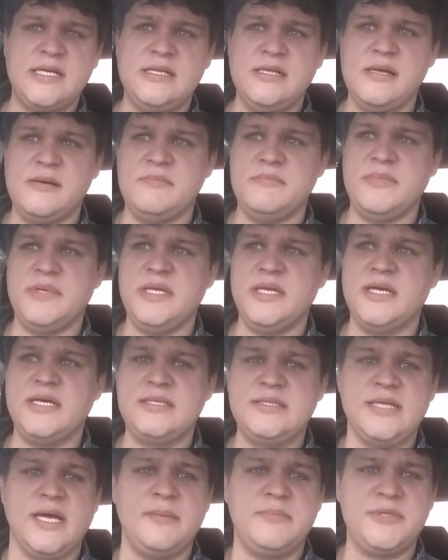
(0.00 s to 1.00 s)

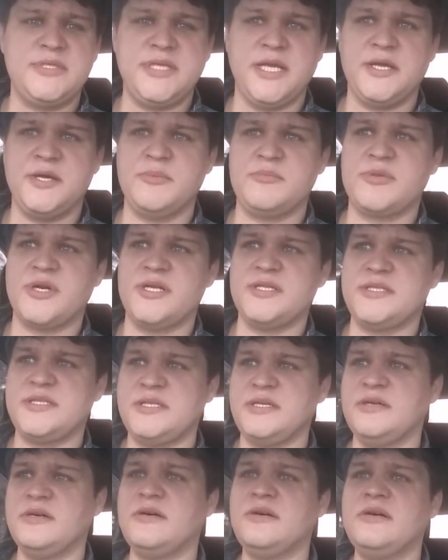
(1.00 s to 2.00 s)
Colombia, Tabatinga,
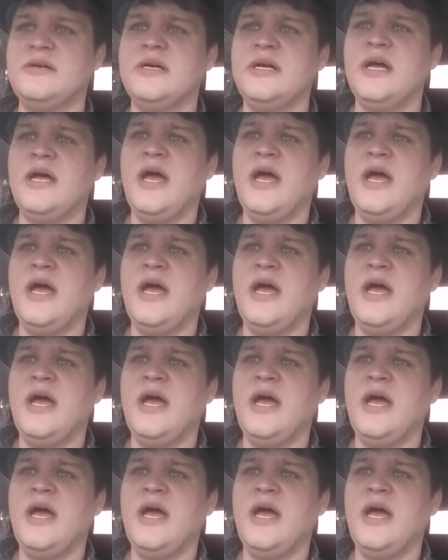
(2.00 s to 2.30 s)
Brazil,